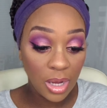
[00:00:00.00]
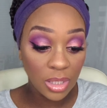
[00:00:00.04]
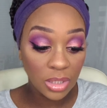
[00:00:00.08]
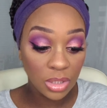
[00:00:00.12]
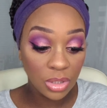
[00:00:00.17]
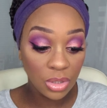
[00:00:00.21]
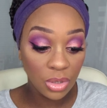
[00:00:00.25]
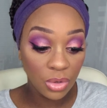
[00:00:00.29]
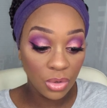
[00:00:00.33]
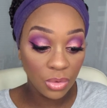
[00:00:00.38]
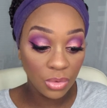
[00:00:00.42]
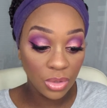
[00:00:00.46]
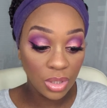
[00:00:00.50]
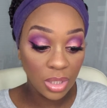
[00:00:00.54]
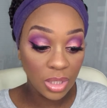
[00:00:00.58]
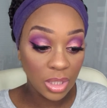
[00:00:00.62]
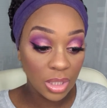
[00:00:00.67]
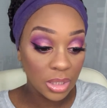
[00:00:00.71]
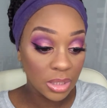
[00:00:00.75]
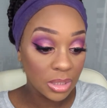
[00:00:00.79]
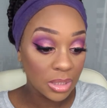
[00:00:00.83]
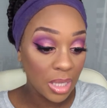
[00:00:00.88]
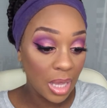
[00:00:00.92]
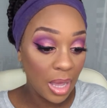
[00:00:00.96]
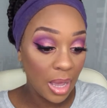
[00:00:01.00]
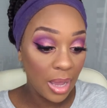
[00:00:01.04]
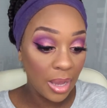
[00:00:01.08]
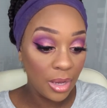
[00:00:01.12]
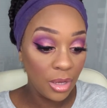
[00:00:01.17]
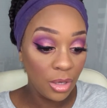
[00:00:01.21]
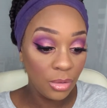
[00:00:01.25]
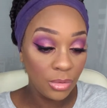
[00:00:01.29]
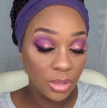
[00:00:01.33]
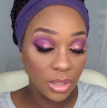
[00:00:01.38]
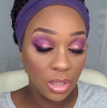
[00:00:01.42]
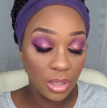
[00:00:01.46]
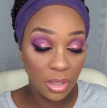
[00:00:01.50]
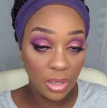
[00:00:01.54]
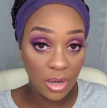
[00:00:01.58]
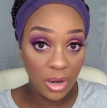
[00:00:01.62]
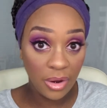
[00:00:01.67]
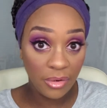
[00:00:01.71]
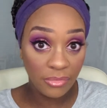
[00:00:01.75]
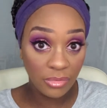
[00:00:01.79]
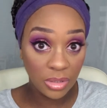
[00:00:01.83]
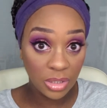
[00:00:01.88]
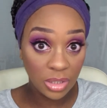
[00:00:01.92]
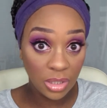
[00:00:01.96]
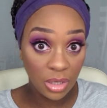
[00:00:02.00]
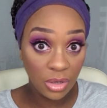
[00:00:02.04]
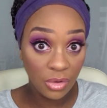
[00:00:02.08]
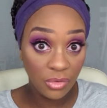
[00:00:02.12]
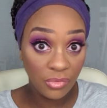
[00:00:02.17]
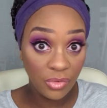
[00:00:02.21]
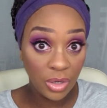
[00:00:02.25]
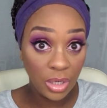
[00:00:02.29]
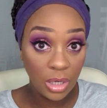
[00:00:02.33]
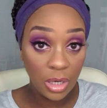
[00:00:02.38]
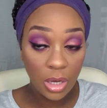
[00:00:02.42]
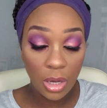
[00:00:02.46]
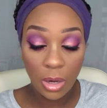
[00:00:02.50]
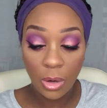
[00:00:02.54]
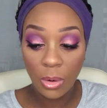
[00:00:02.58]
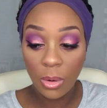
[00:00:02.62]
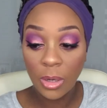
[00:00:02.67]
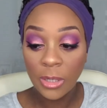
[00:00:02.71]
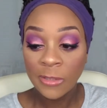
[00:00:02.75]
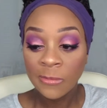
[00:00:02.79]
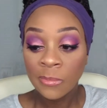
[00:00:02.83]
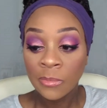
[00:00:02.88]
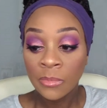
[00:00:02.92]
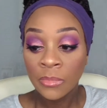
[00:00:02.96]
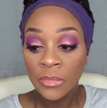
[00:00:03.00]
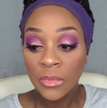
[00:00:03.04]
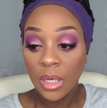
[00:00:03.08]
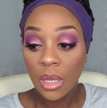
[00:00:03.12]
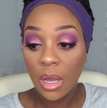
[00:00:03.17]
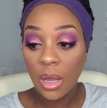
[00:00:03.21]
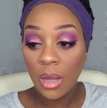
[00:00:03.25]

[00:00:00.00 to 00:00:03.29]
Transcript: and you guys know this, I use it in every single video.